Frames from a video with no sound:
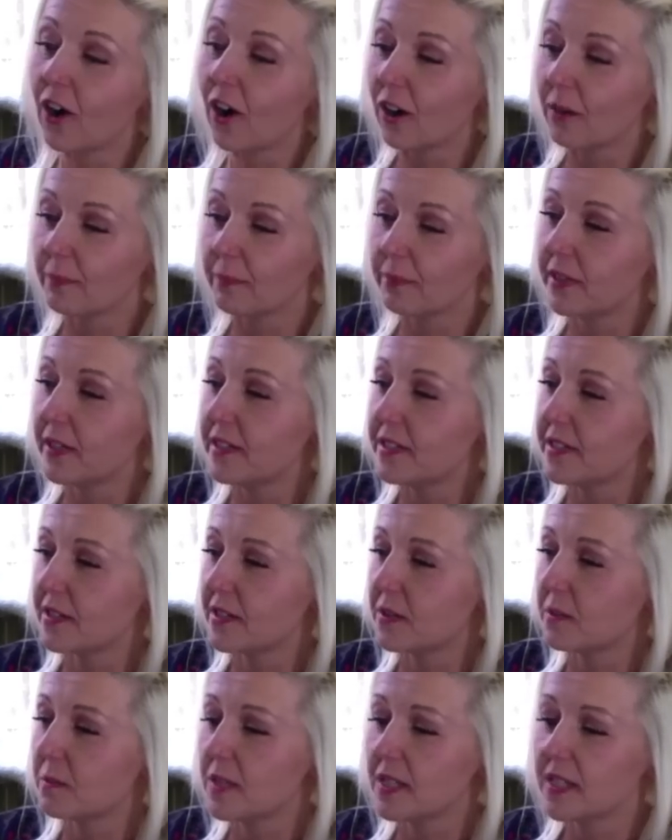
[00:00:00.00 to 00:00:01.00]
are
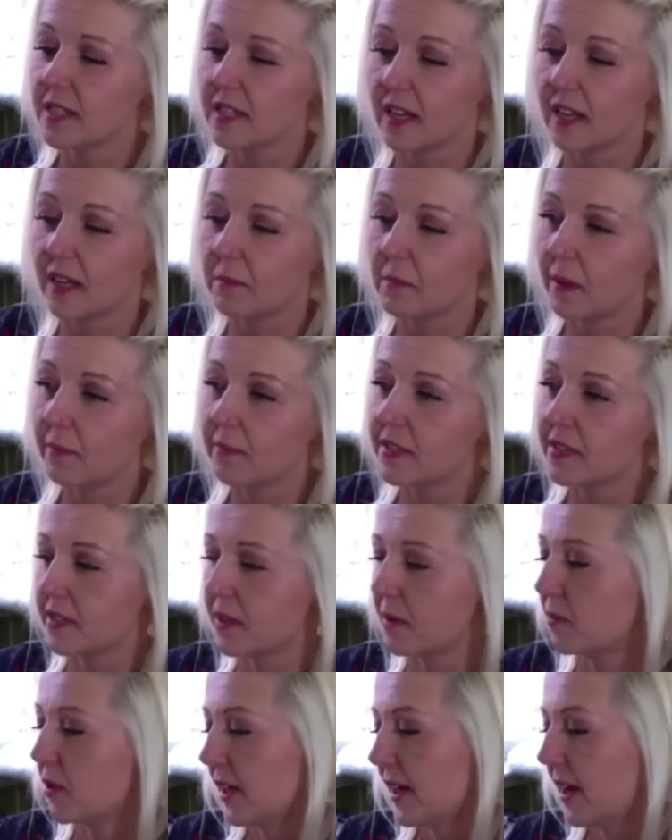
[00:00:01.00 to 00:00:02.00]
pieces missing, maybe
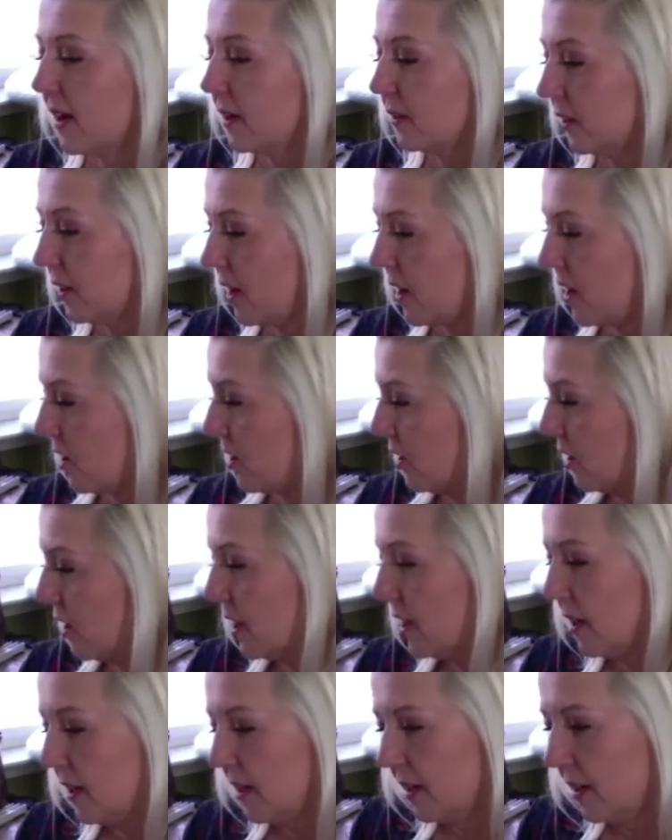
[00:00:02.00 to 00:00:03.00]
someone out there
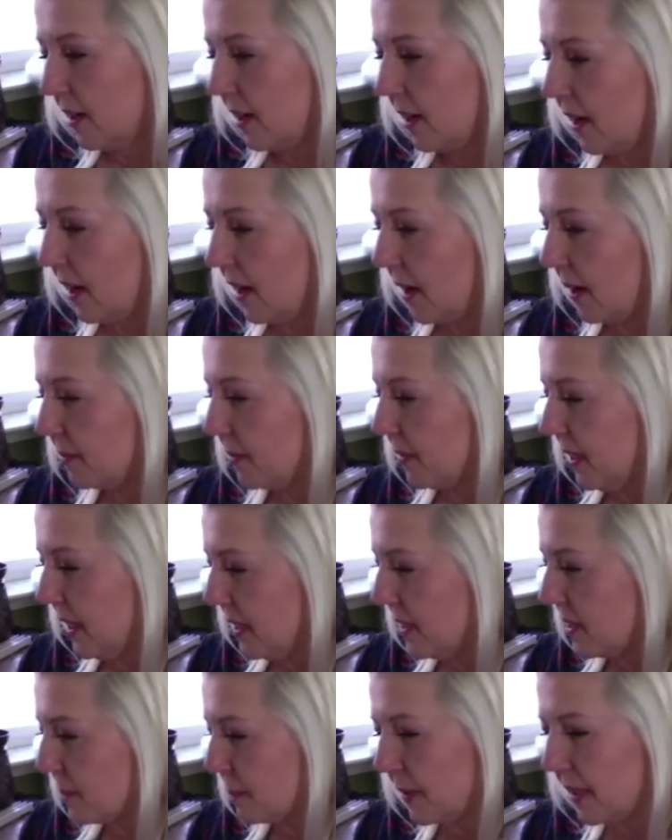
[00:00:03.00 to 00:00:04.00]

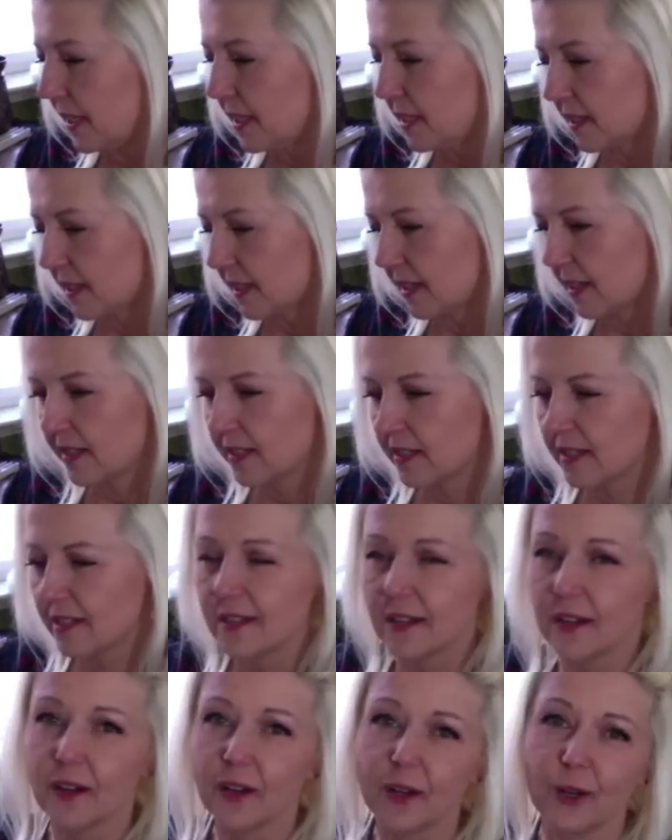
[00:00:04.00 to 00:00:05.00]
needs pieces.
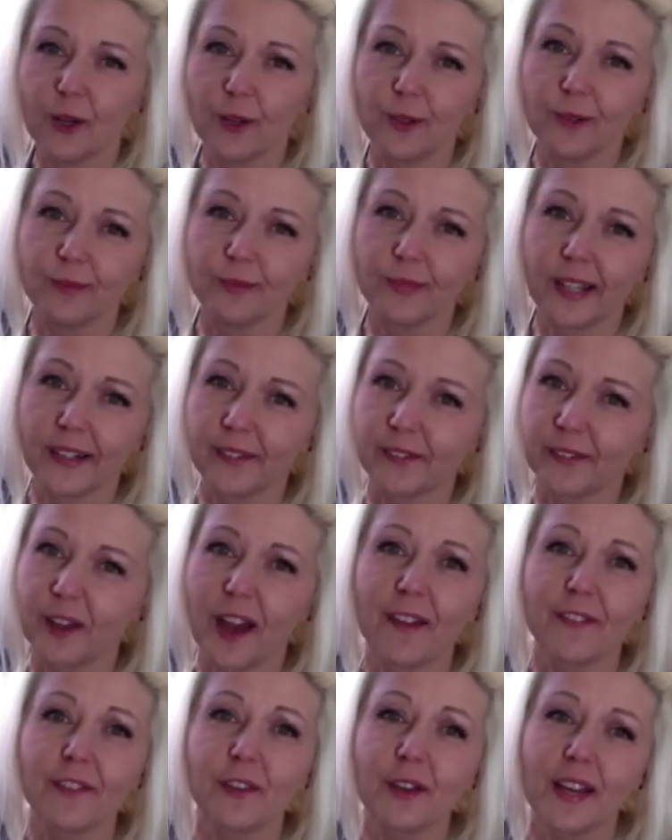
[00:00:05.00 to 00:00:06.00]
So I don't know.
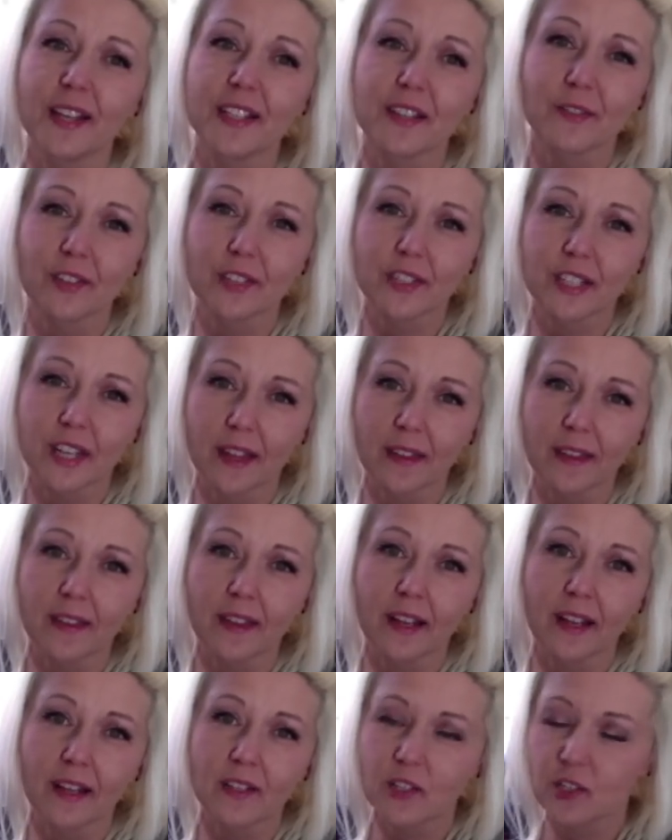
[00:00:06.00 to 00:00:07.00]
Have you guys ever done
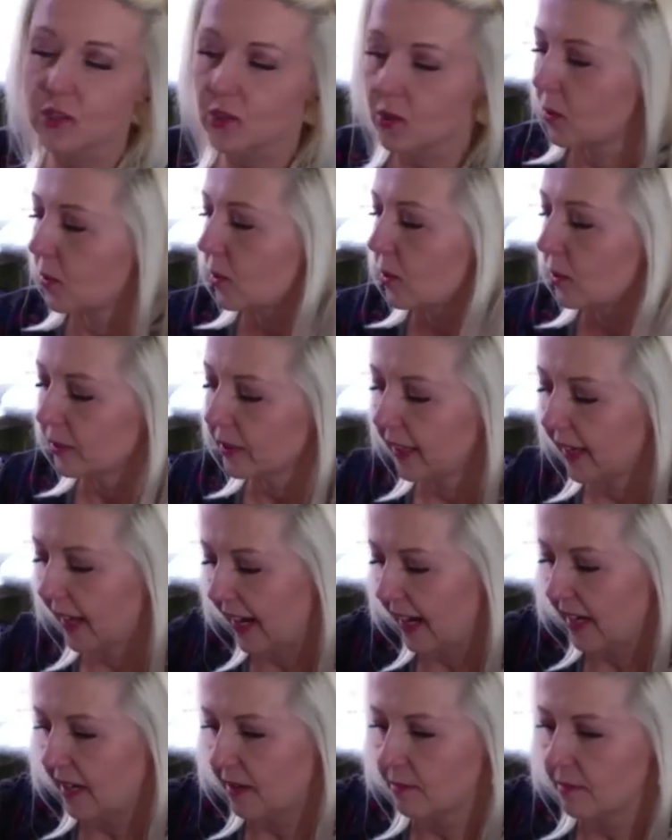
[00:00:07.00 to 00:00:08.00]
that? Sold
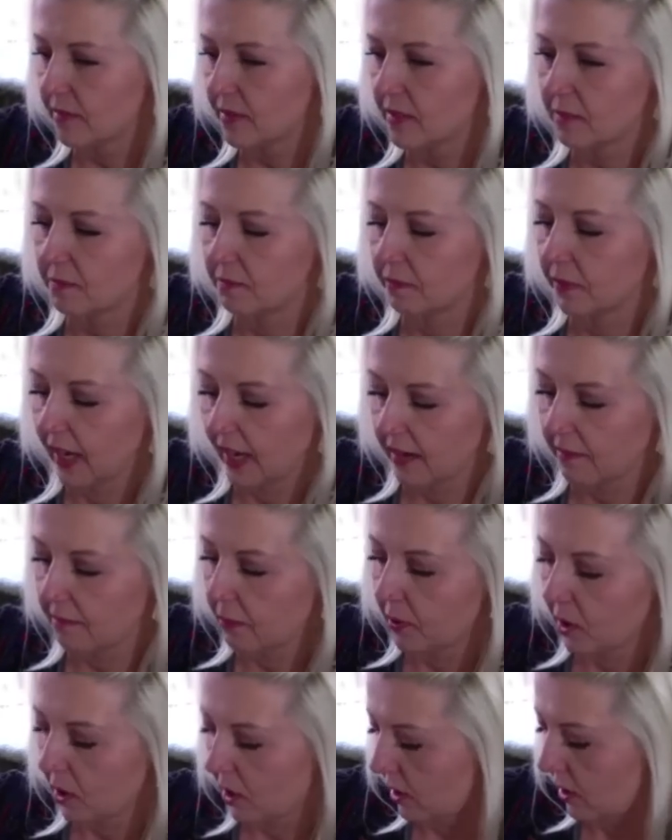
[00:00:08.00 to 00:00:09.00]
games, game
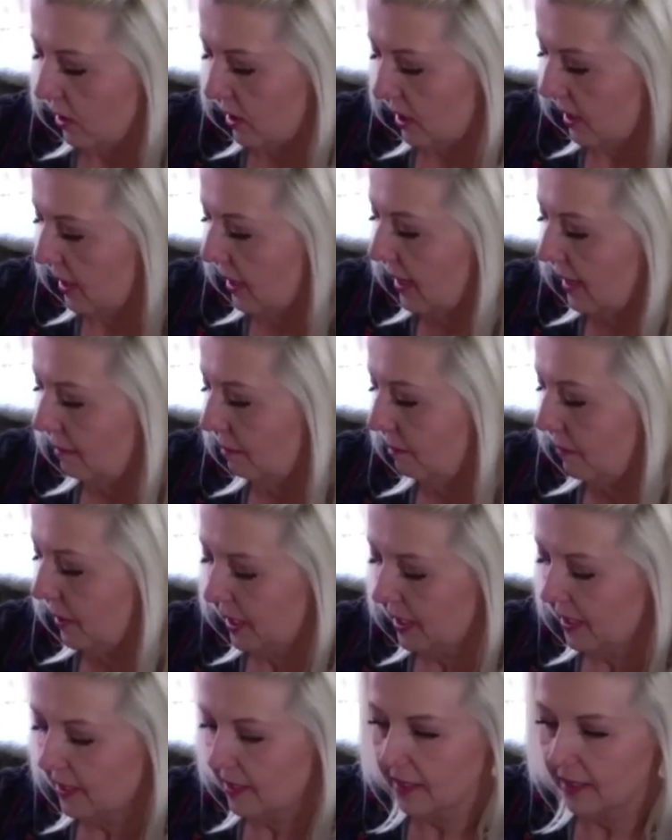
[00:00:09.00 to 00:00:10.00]
parts, game
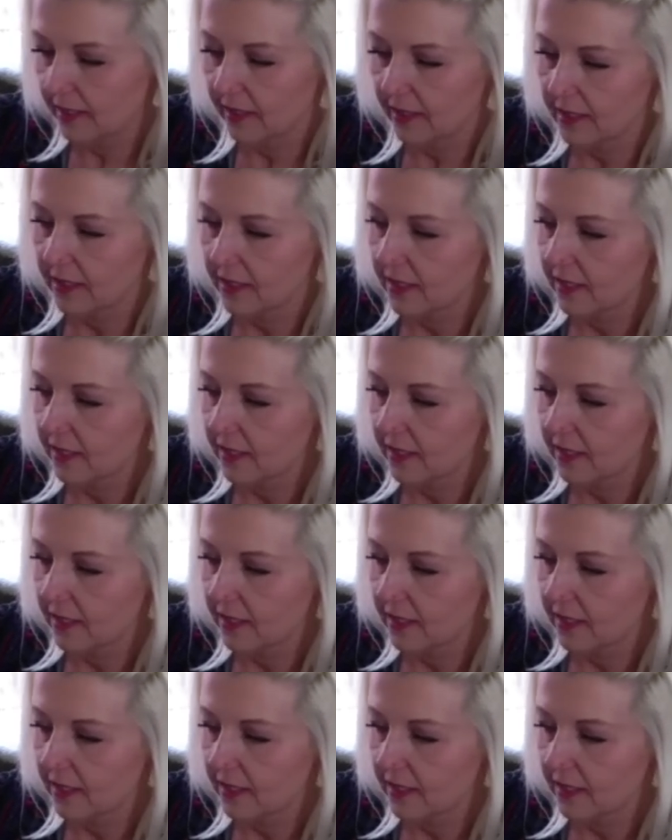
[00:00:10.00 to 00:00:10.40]
pieces?